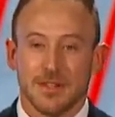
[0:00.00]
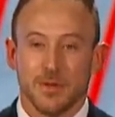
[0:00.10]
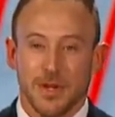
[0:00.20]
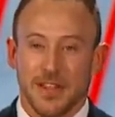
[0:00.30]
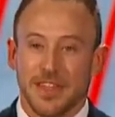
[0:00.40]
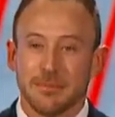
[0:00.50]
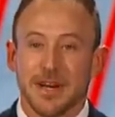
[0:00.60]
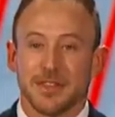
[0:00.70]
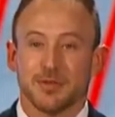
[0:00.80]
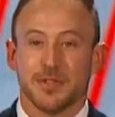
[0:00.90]
When I think
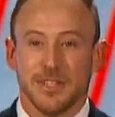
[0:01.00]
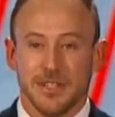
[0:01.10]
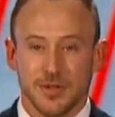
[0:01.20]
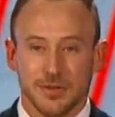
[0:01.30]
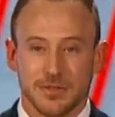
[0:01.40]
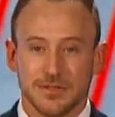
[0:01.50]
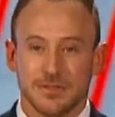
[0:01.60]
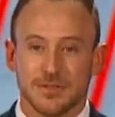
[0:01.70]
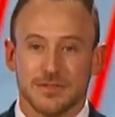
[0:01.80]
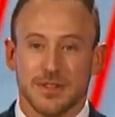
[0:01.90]
back through the years
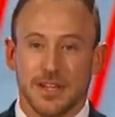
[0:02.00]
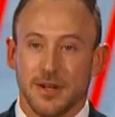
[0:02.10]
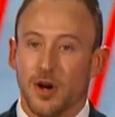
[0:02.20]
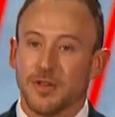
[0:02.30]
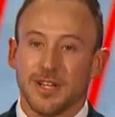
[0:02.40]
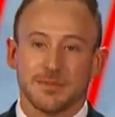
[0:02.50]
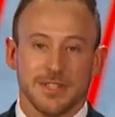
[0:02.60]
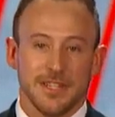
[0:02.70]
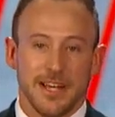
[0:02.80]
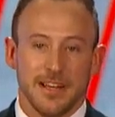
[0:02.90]
and all the ups and
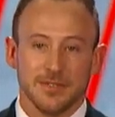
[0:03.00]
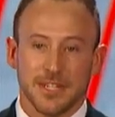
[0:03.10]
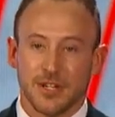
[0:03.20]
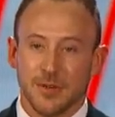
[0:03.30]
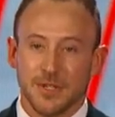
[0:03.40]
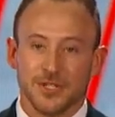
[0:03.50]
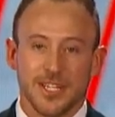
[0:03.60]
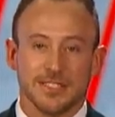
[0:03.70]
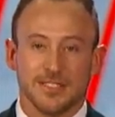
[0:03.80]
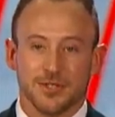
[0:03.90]
the downs that come with
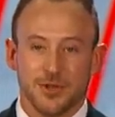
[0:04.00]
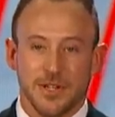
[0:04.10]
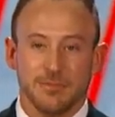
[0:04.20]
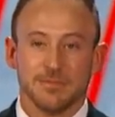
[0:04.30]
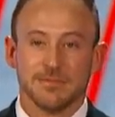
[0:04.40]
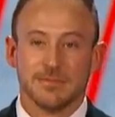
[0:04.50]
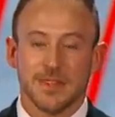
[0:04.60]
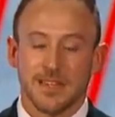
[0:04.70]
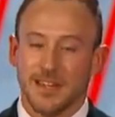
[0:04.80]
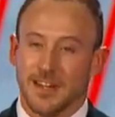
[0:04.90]
chasing this dream,
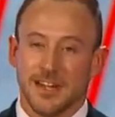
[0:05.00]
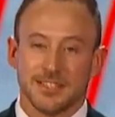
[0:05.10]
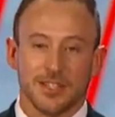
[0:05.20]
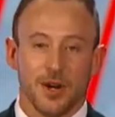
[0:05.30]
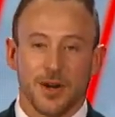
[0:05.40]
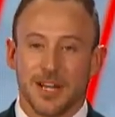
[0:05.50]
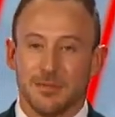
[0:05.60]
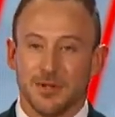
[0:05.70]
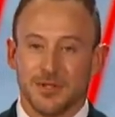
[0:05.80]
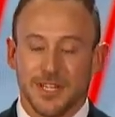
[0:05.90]
it honestly all kind of
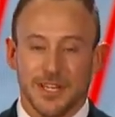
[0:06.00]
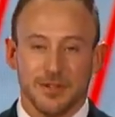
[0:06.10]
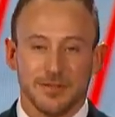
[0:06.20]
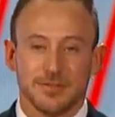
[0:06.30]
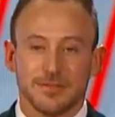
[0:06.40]
blurs together.